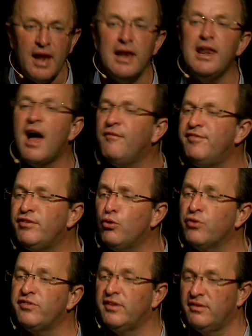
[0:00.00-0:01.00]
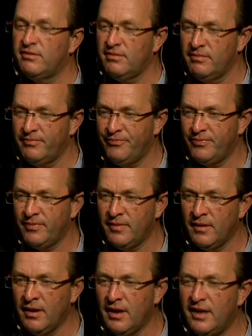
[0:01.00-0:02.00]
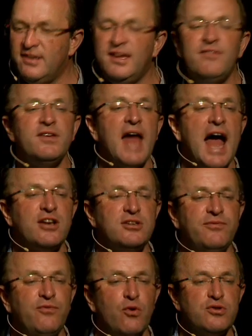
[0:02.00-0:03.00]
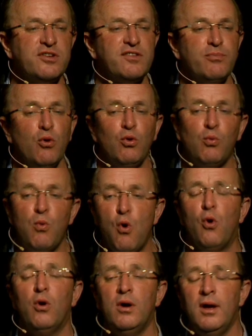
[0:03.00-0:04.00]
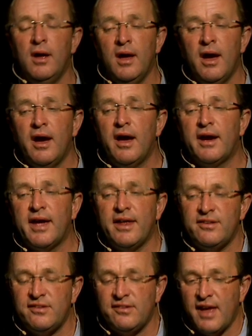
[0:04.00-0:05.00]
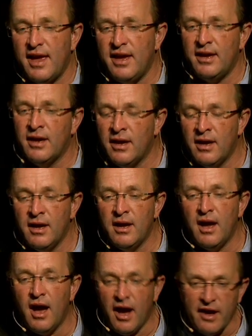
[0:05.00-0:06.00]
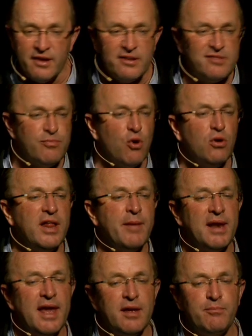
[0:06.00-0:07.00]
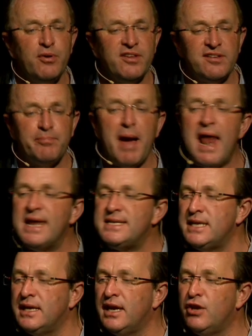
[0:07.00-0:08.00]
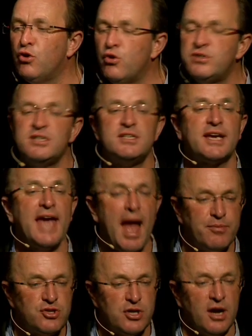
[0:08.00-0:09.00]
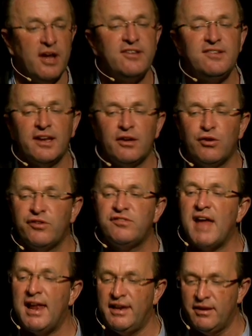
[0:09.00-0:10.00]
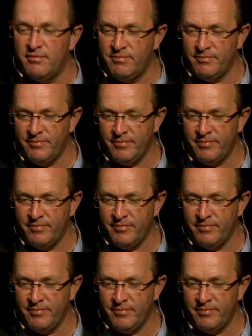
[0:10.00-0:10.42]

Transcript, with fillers: loves horses. He's even actually fought a small war against a uh, small Himalayan principality in order to capture a single stallion.